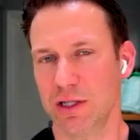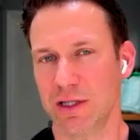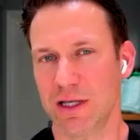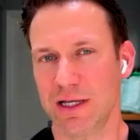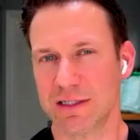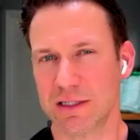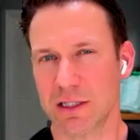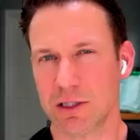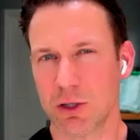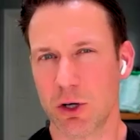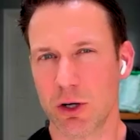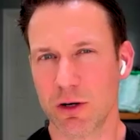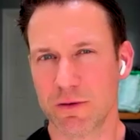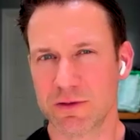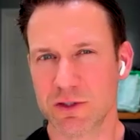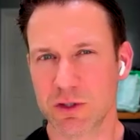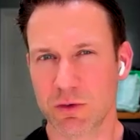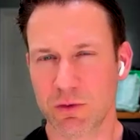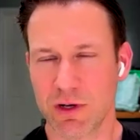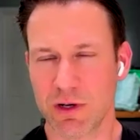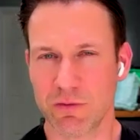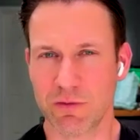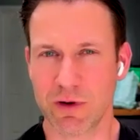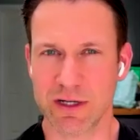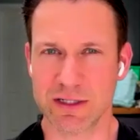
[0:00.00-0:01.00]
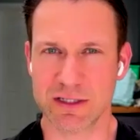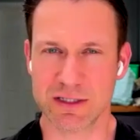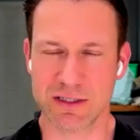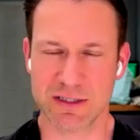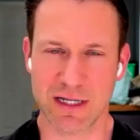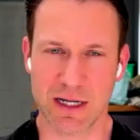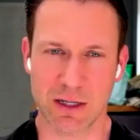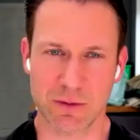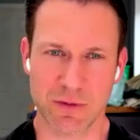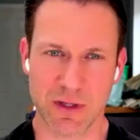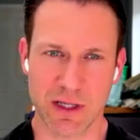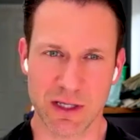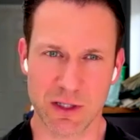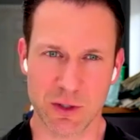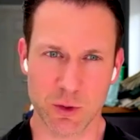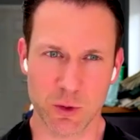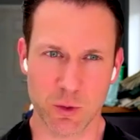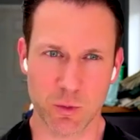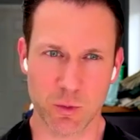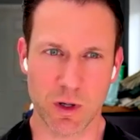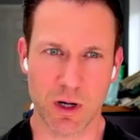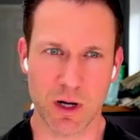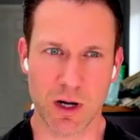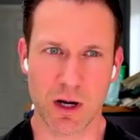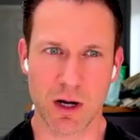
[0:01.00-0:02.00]
there's a lot of screenwriters out there
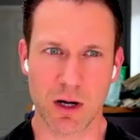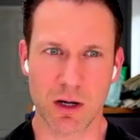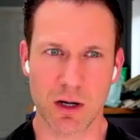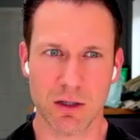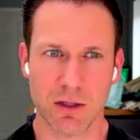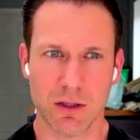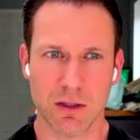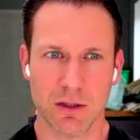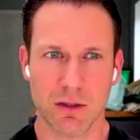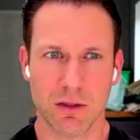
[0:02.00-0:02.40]
who are